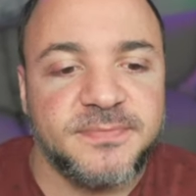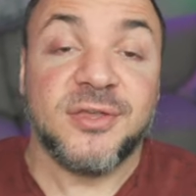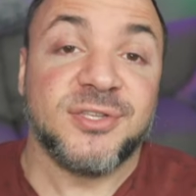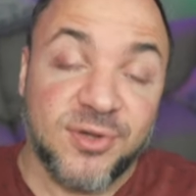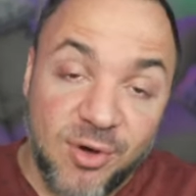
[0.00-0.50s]

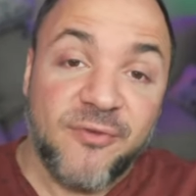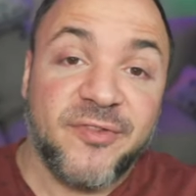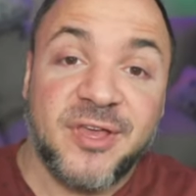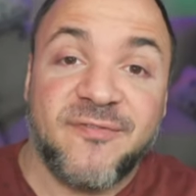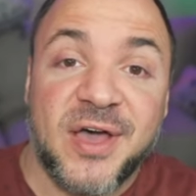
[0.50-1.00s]
So hopefully
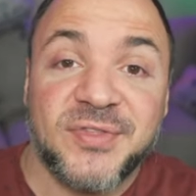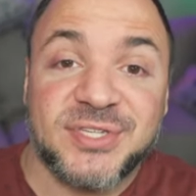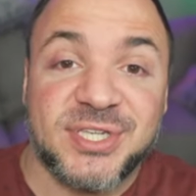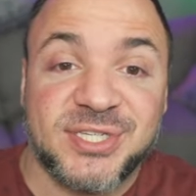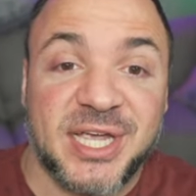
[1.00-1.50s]
you found this
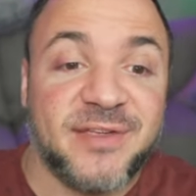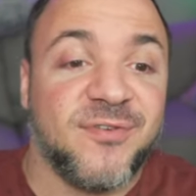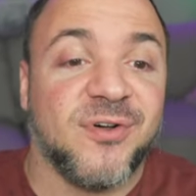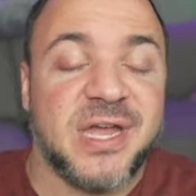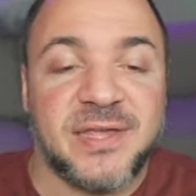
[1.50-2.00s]

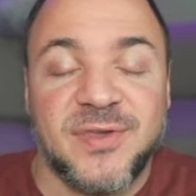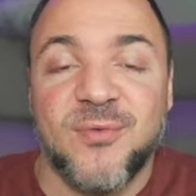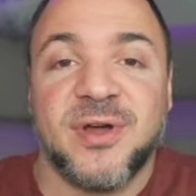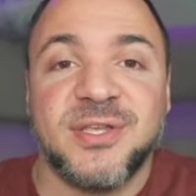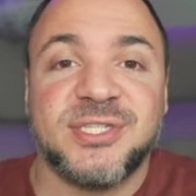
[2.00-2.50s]
insightful, and if you
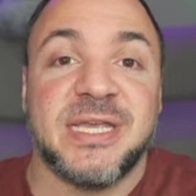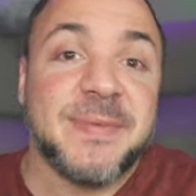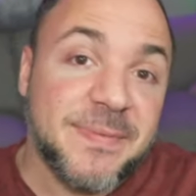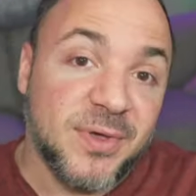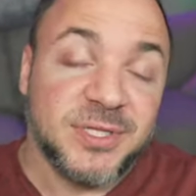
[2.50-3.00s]
want to see me
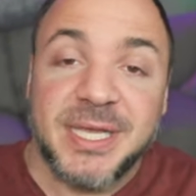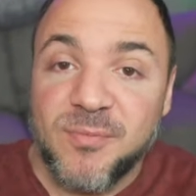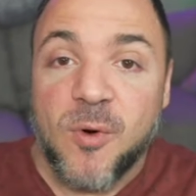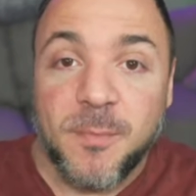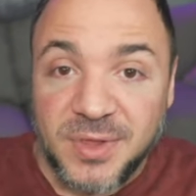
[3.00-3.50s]
building
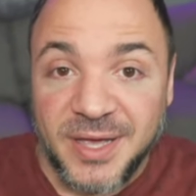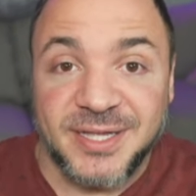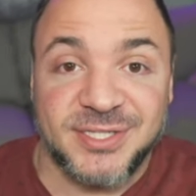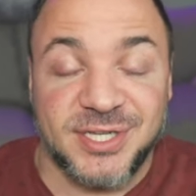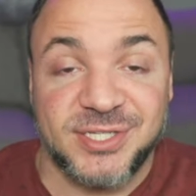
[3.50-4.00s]
more plugin
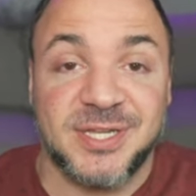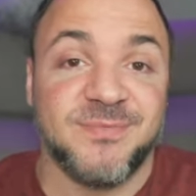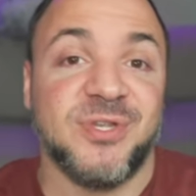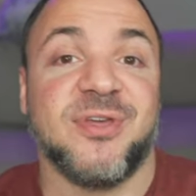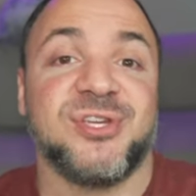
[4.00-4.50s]
systems,
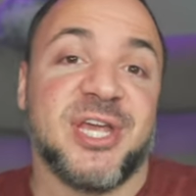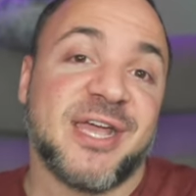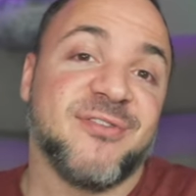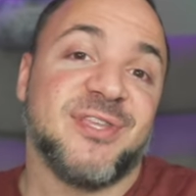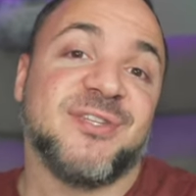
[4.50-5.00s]
you can check
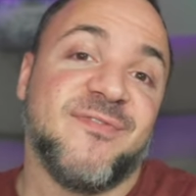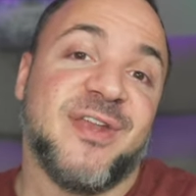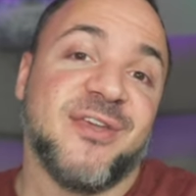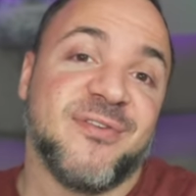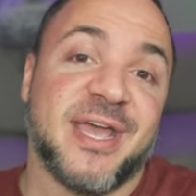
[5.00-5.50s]
out this
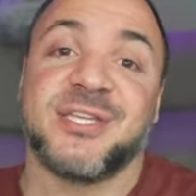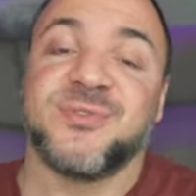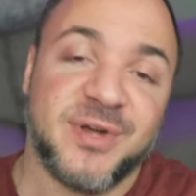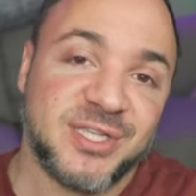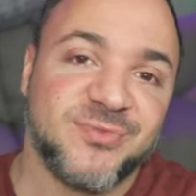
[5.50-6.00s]
video next
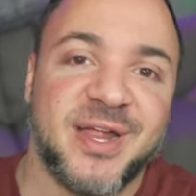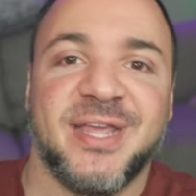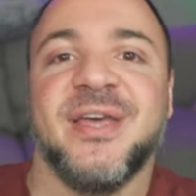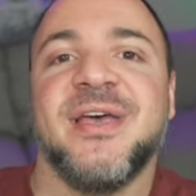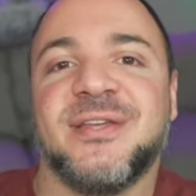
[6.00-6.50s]
when it's ready
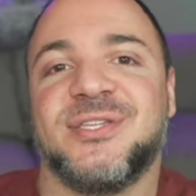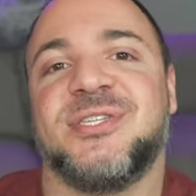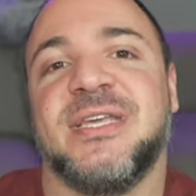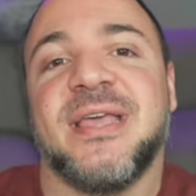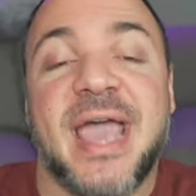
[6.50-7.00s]
to
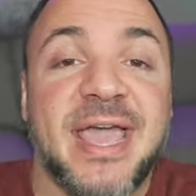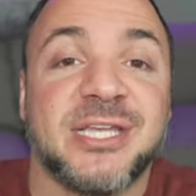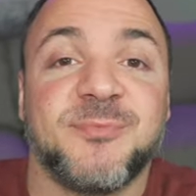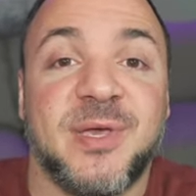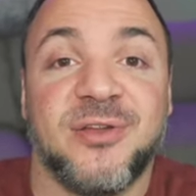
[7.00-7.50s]
see
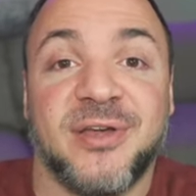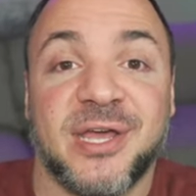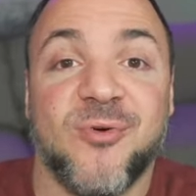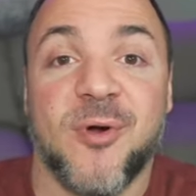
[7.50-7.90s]
ASP.NET Core